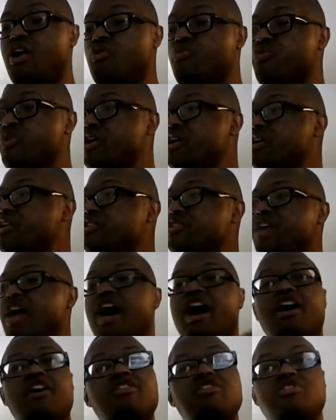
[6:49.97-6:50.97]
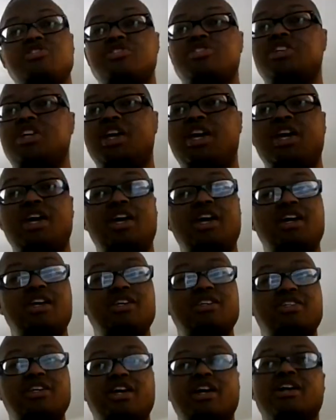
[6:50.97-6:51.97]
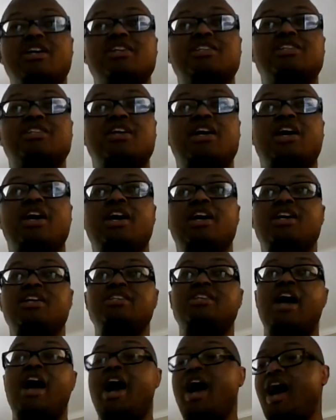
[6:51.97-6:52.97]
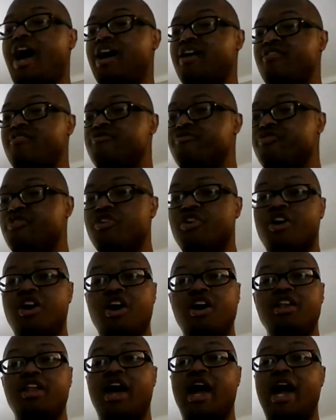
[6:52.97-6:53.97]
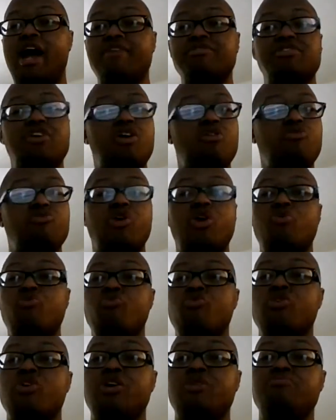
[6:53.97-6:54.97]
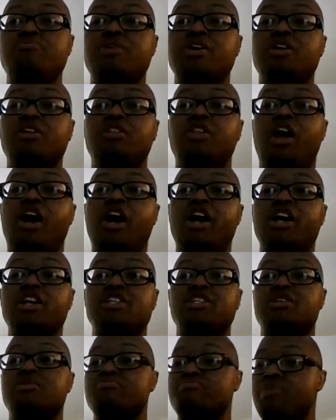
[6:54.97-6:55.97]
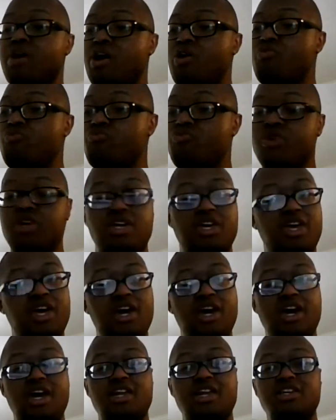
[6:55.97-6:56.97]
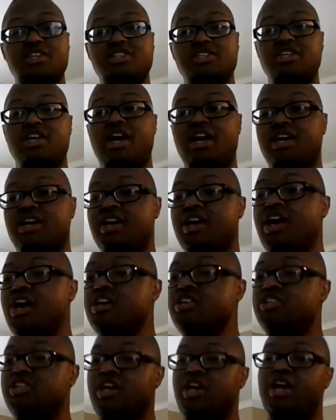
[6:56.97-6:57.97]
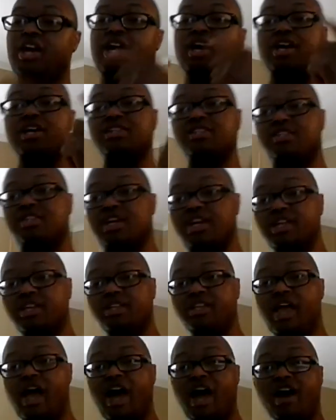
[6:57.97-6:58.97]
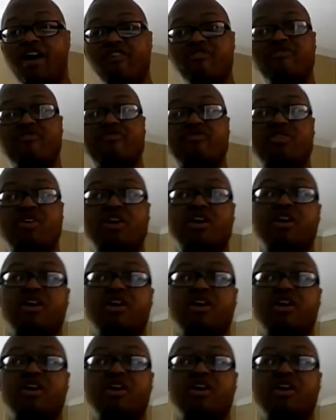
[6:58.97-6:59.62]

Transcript: Without Jesus, dying for our lives, we would be lost, but we get a second chance in life.